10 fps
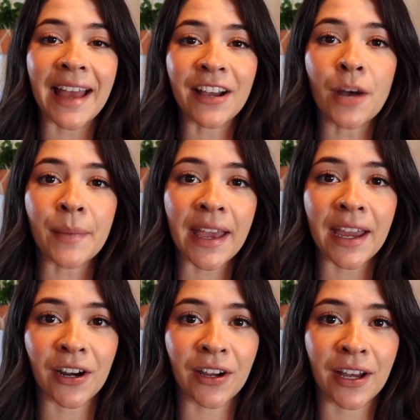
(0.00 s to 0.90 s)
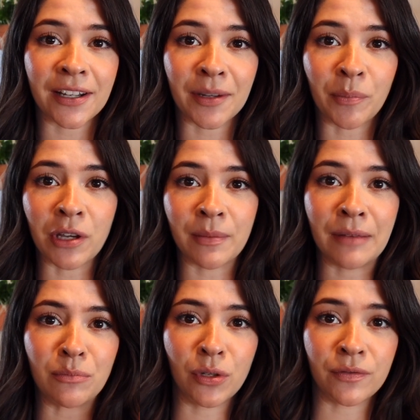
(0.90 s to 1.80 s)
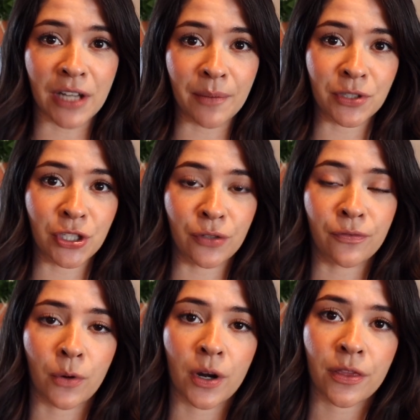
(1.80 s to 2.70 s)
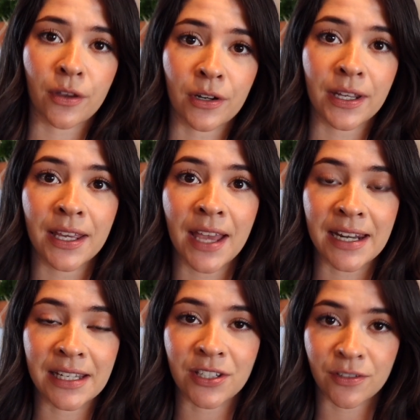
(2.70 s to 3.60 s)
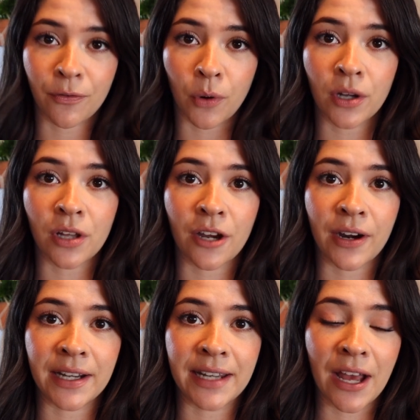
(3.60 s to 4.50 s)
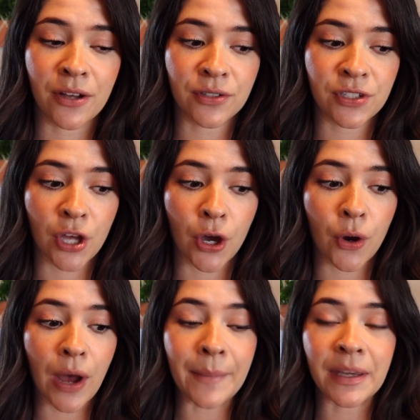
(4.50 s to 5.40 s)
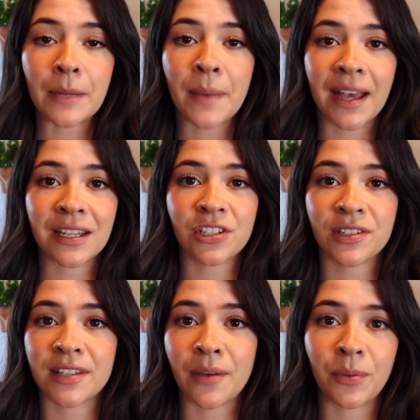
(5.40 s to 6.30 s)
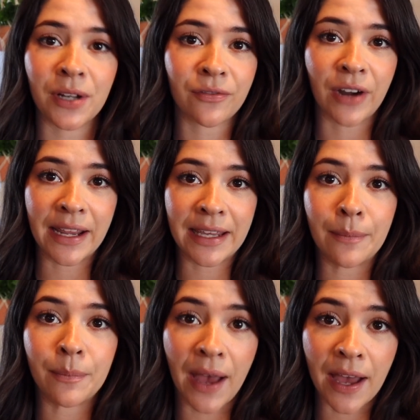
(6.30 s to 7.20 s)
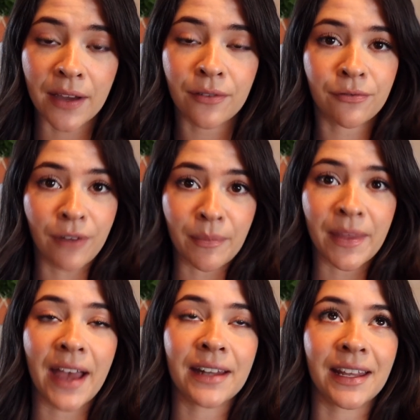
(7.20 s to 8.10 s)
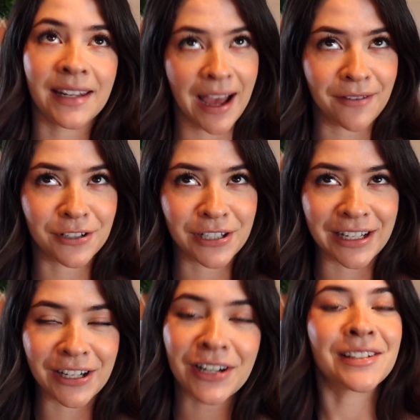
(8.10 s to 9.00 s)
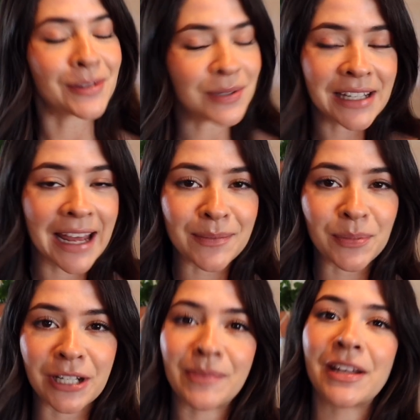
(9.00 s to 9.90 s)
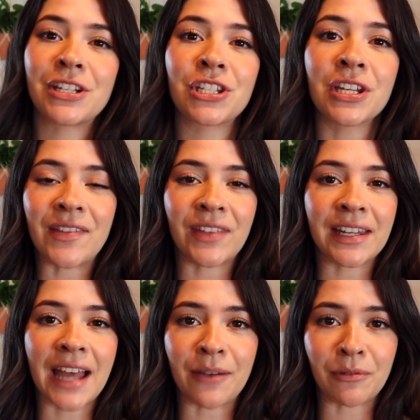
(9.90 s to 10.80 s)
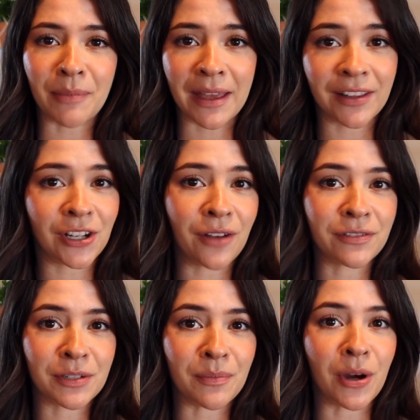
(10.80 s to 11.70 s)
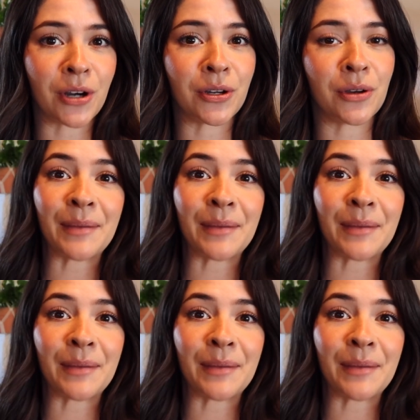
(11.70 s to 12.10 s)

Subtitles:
I got my haircut appointment moved up to 4:30 and it's 4 o'clock right now. So I'm gonna package this up whenever I get back from that and after dinner. So tonight pretty much, and then I will mail it off tomorrow.